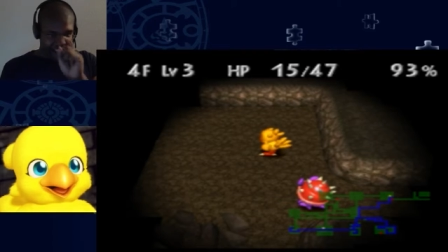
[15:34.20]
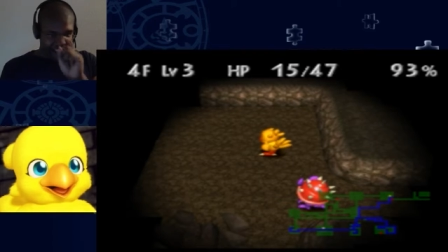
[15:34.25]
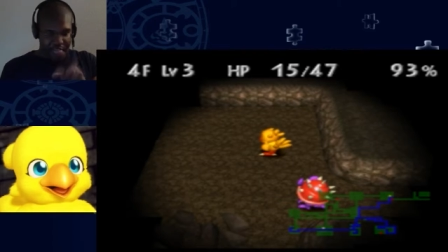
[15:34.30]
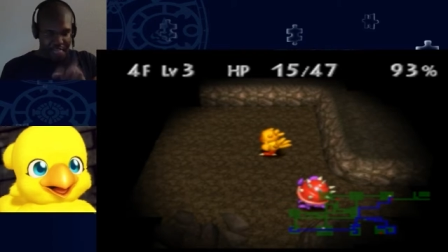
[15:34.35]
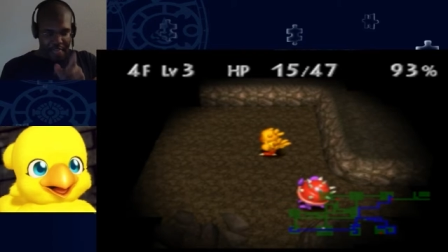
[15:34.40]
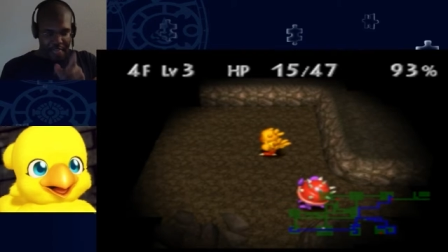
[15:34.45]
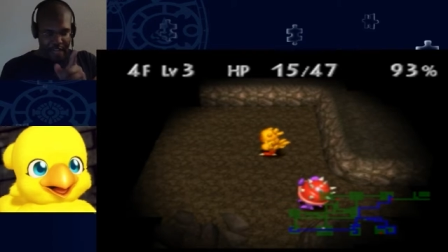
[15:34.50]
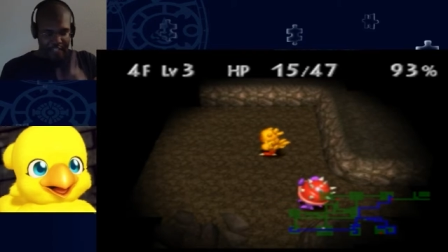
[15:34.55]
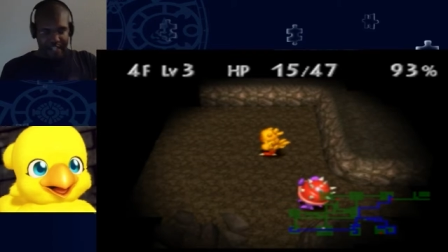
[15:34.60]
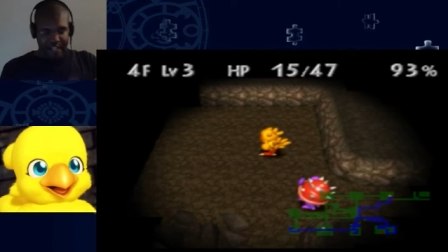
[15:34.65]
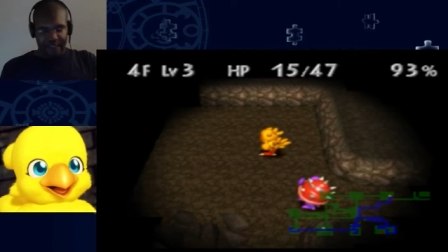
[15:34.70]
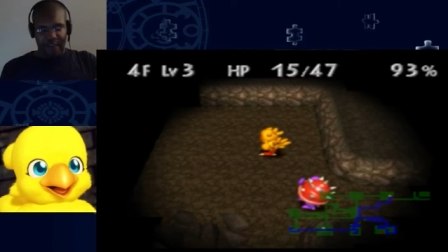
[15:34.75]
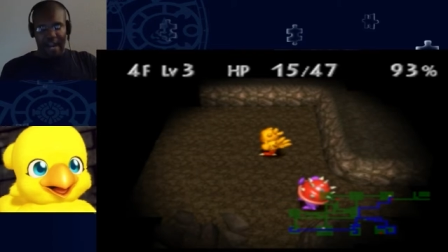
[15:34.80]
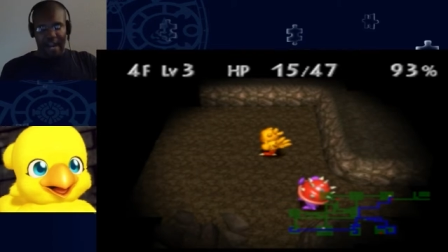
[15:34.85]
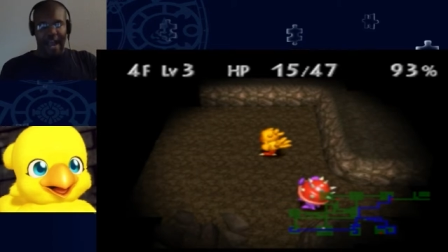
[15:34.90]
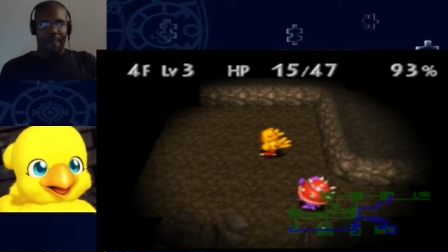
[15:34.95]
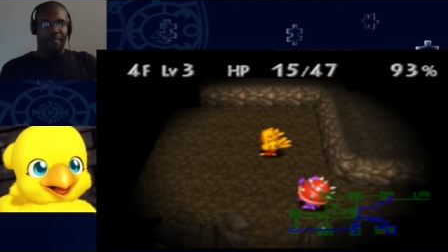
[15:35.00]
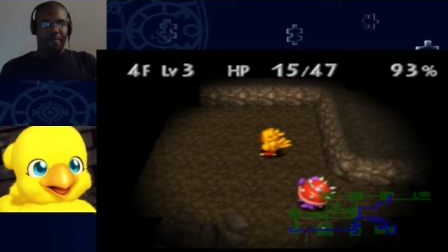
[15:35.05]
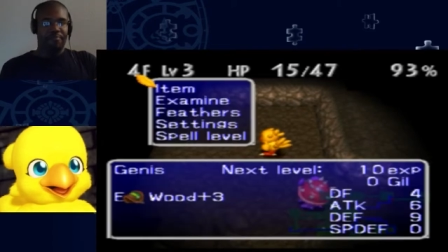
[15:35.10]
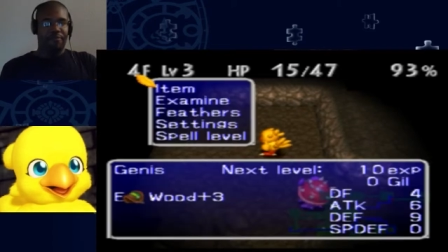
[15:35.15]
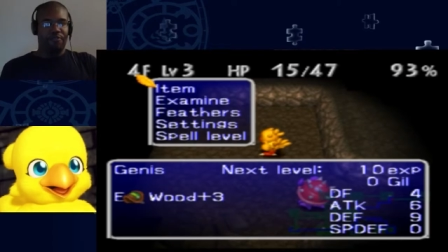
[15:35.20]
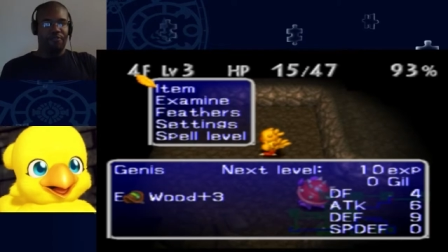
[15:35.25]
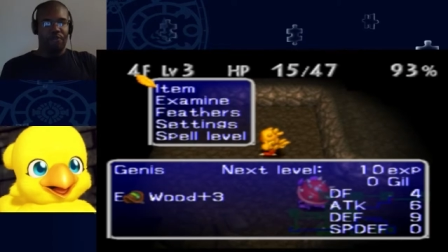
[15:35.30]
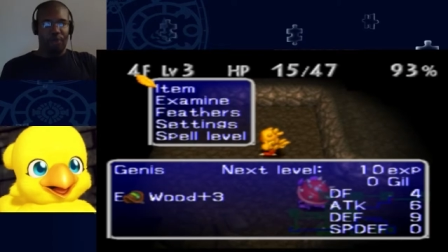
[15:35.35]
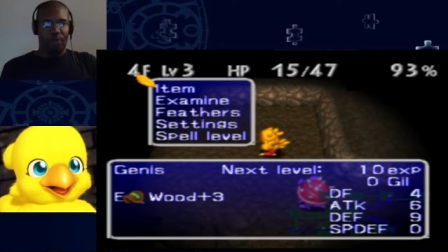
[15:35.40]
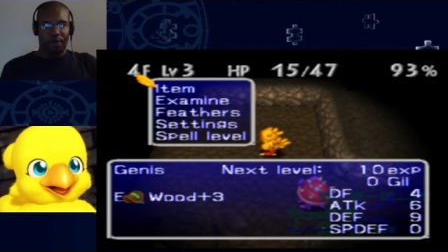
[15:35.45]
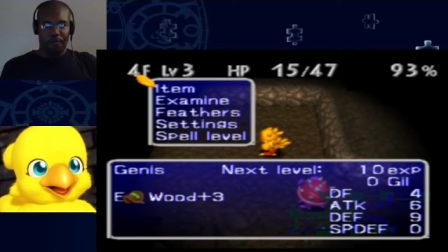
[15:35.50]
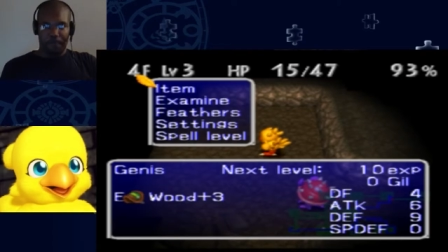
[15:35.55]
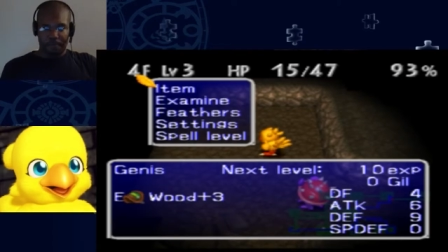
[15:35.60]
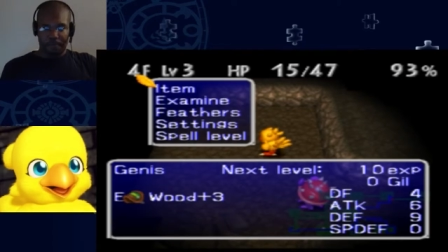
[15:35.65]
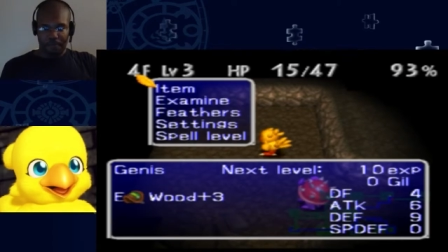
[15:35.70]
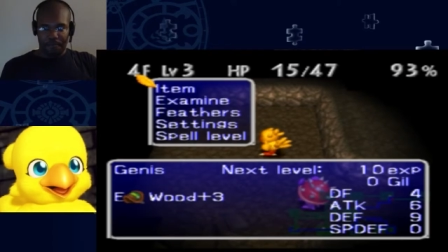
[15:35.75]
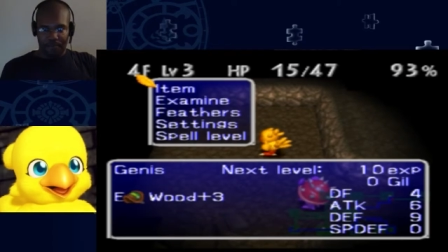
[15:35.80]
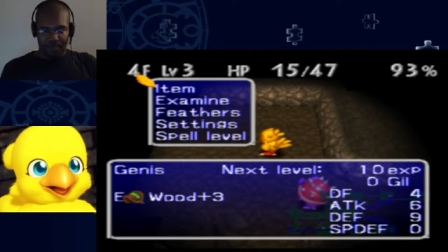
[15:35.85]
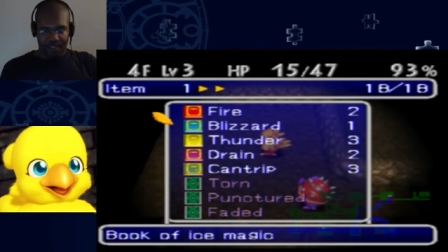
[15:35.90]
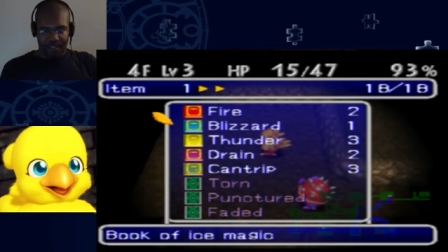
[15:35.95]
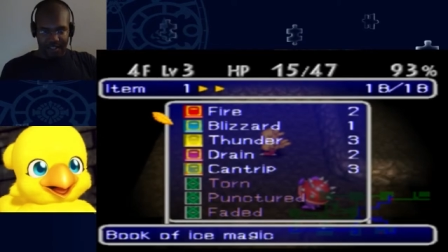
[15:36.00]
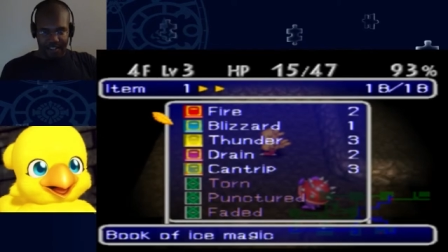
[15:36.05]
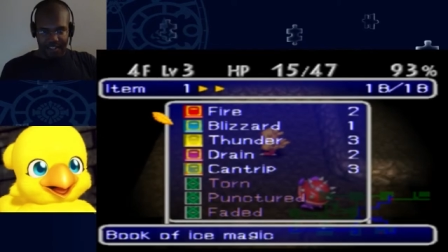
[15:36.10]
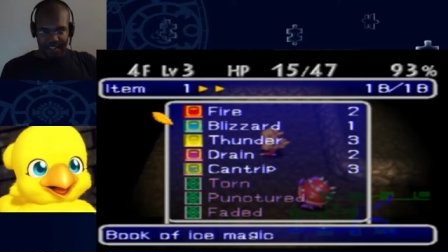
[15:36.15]
That's never happened before.
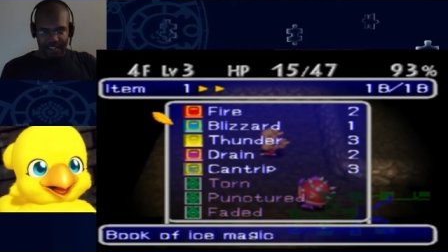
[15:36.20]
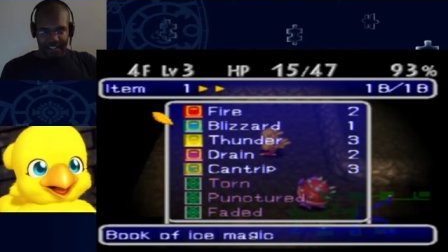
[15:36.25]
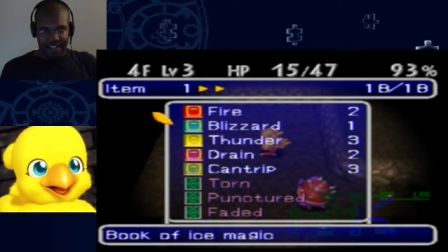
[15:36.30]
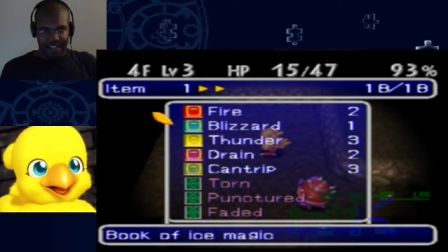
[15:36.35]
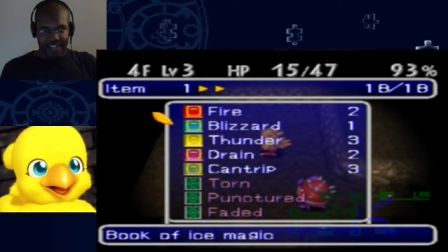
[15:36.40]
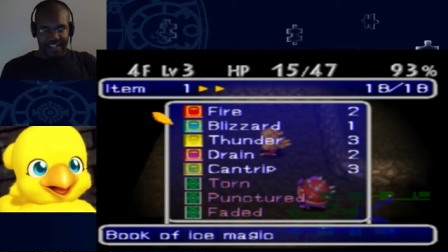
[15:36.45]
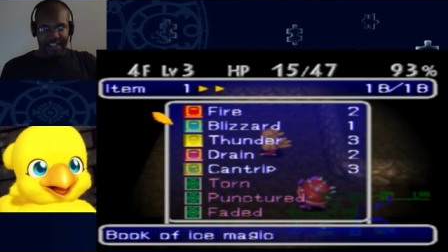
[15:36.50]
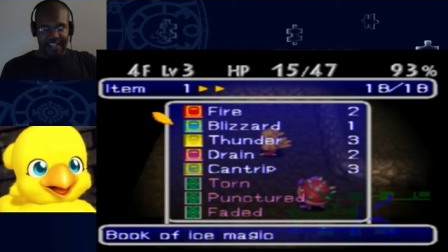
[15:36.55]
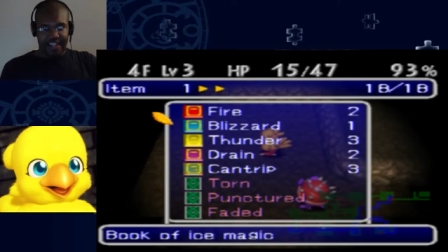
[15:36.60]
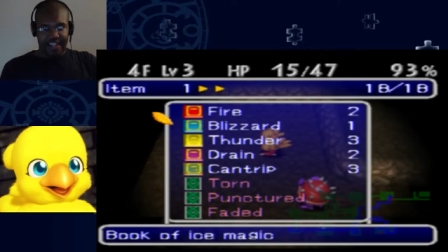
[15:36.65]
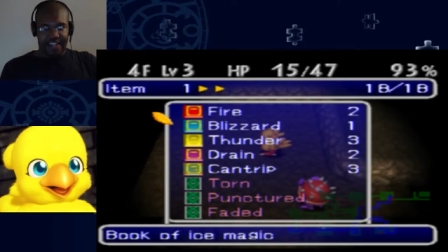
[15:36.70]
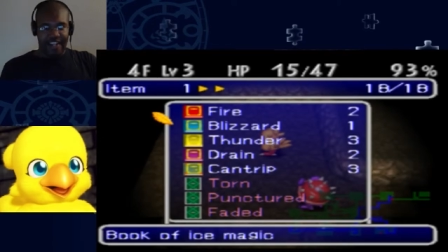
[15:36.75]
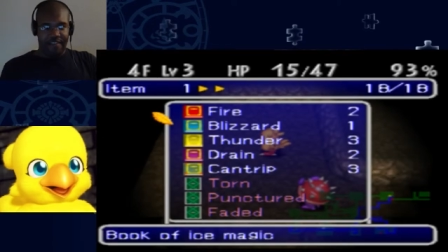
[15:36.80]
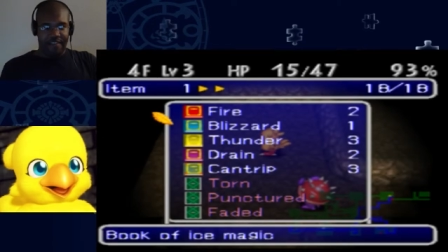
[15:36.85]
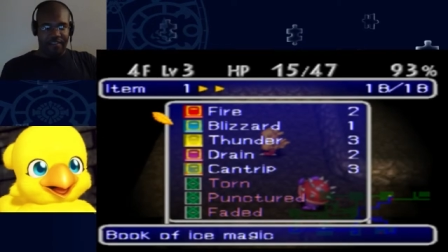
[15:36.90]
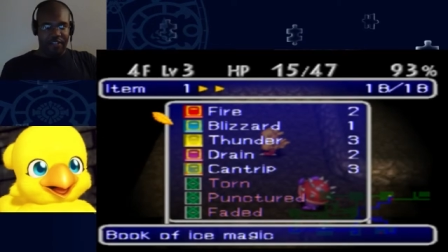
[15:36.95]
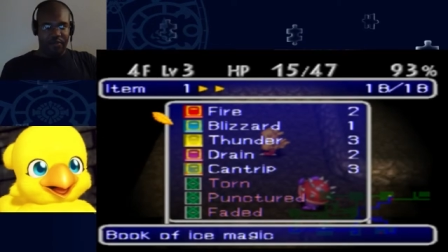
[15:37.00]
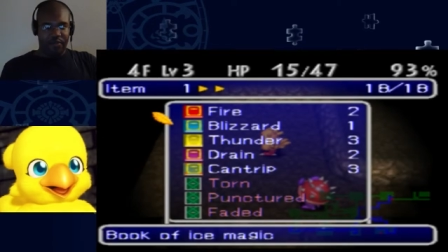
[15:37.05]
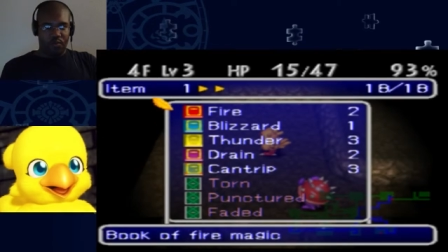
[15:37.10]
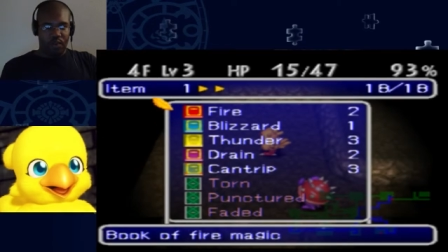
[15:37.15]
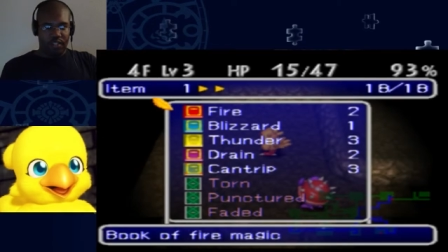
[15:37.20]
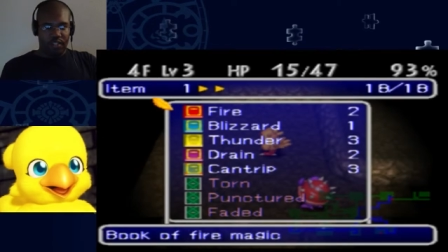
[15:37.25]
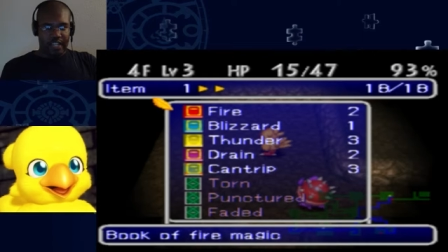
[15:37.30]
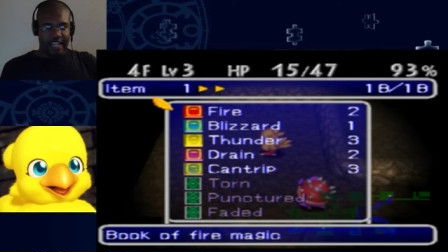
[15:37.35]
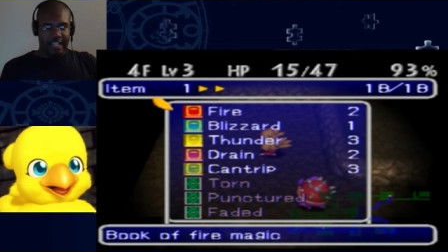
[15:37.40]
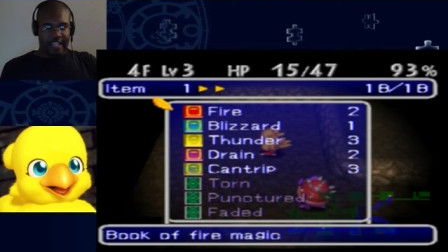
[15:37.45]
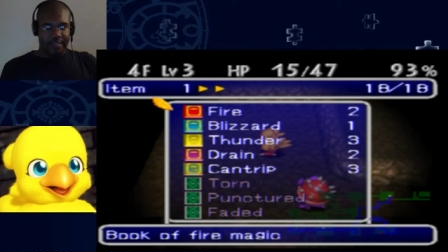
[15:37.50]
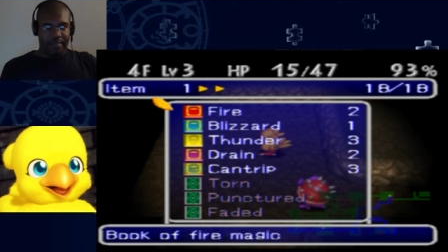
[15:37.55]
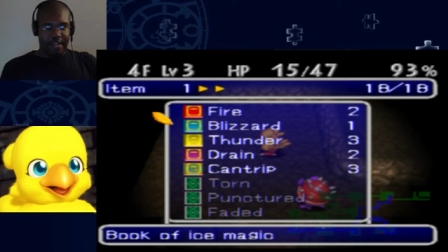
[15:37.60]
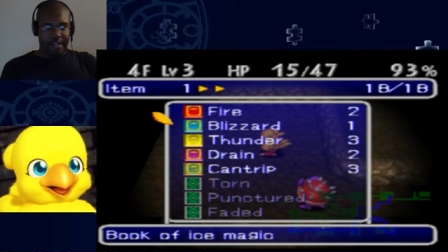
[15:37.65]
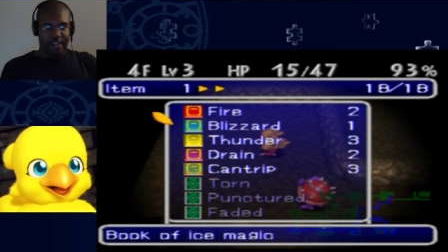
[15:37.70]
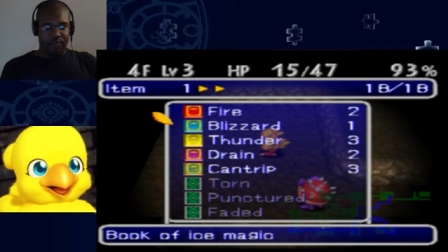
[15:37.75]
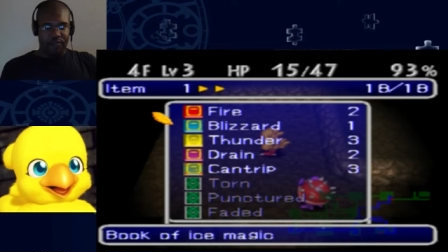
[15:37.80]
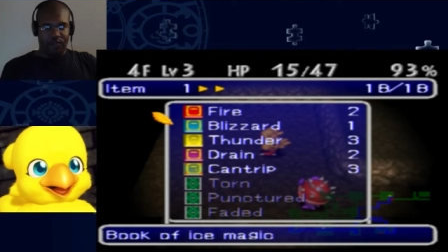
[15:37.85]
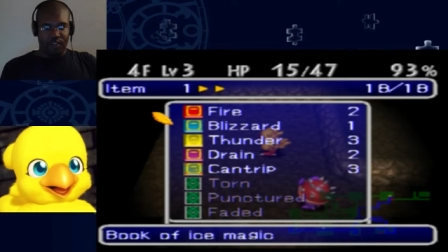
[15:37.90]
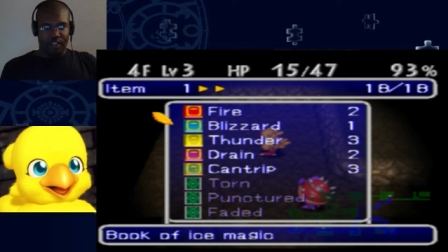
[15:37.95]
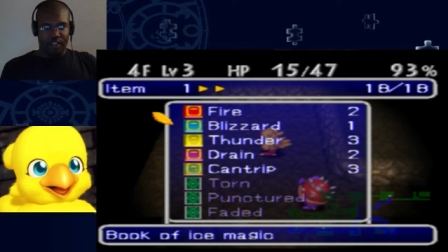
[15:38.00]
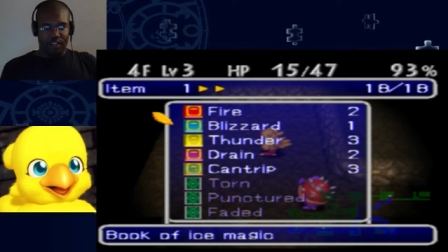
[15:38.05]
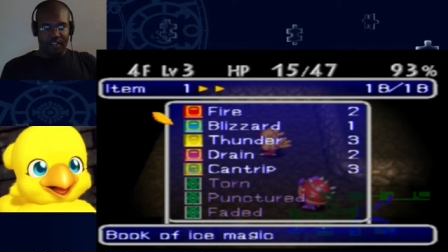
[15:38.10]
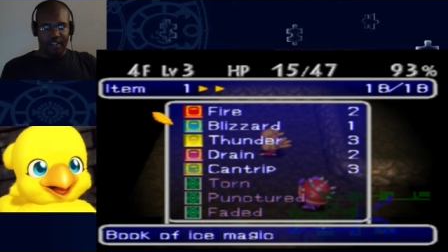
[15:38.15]
If this was a speed
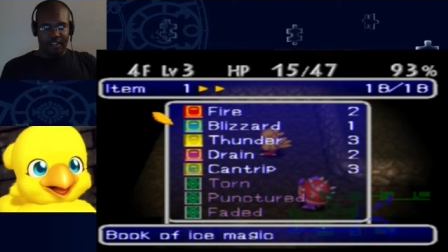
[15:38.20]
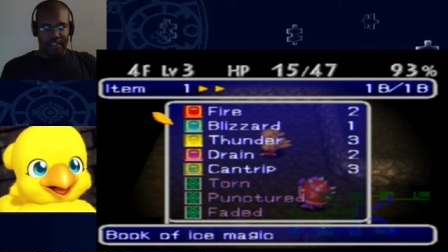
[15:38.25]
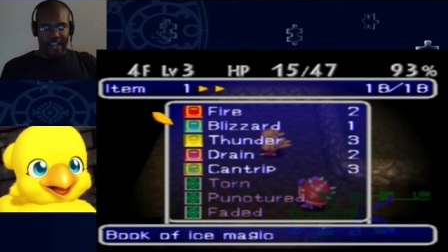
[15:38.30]
run,